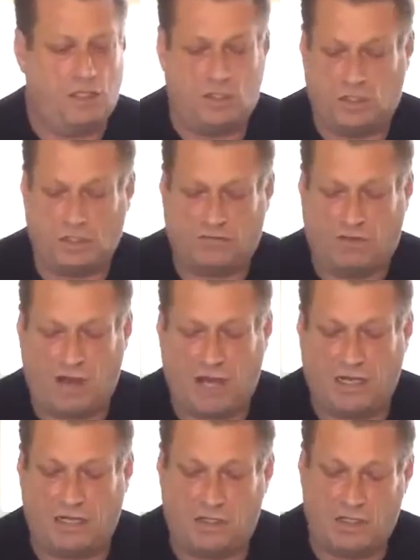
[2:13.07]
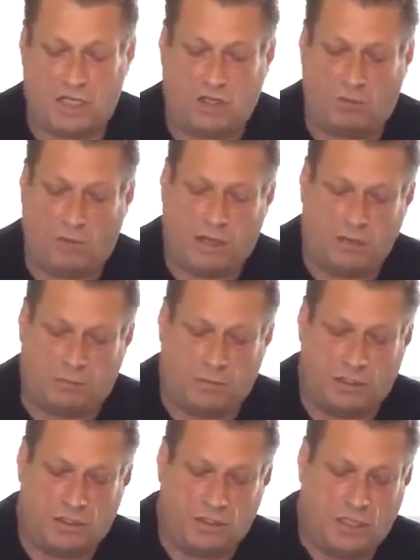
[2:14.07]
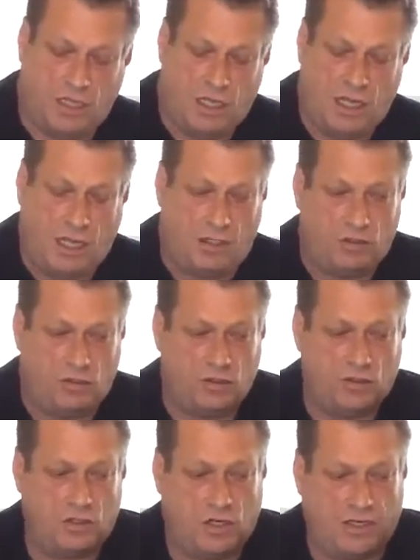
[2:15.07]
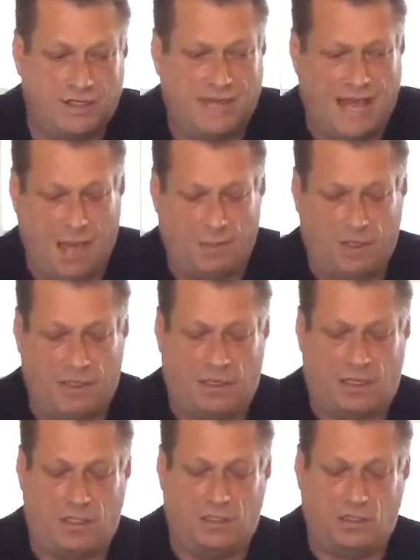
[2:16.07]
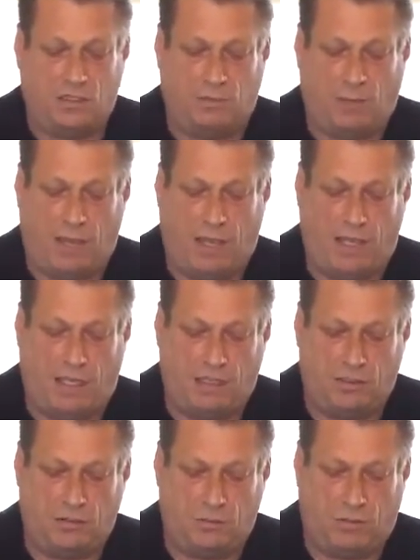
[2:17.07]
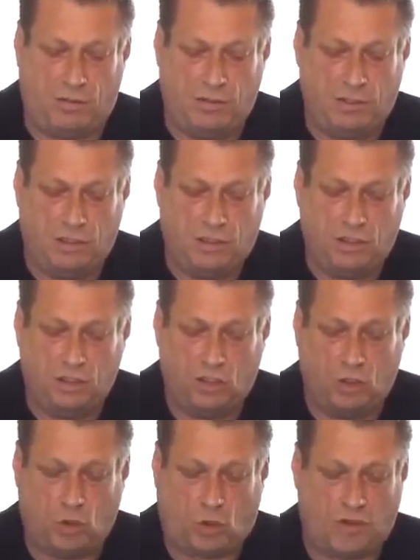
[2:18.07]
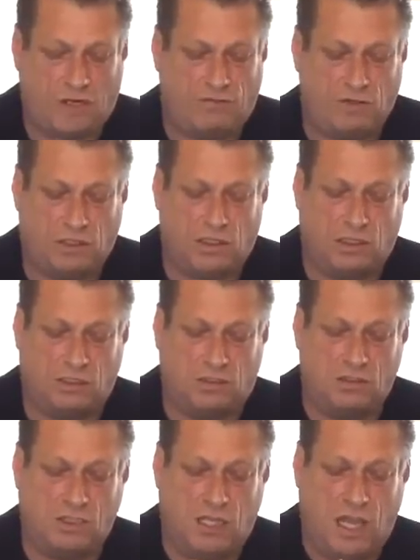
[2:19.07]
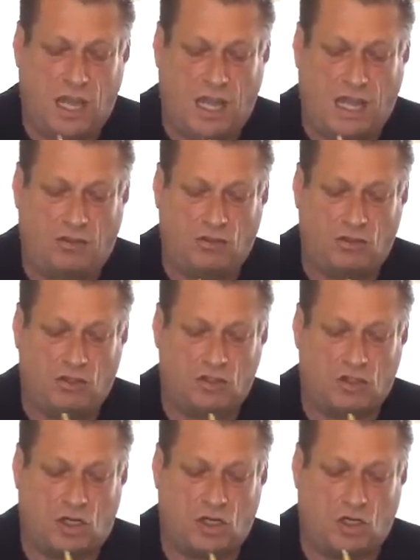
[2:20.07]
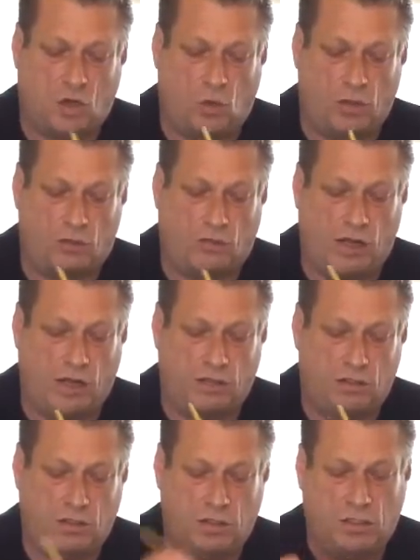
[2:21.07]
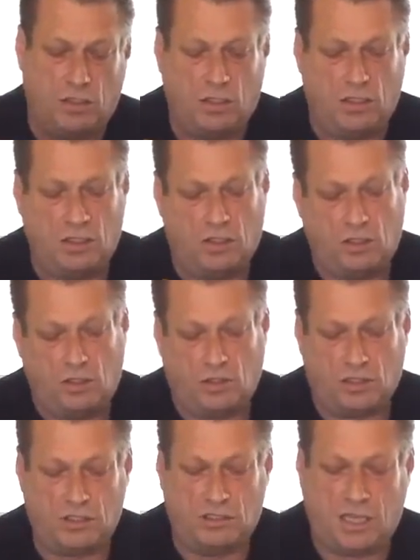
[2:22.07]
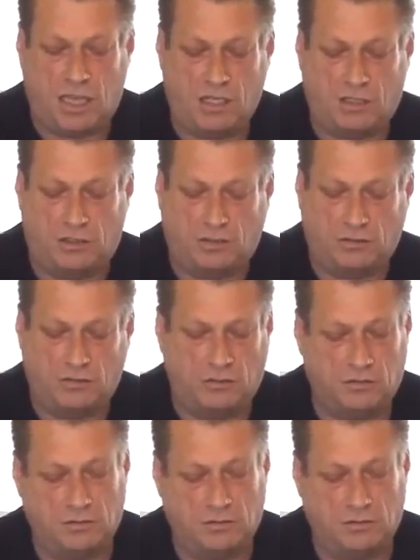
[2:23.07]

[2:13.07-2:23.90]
it's just fine now you take your paintbrush and you just start dabbing it into the paint two or three different colors and you just start going around your container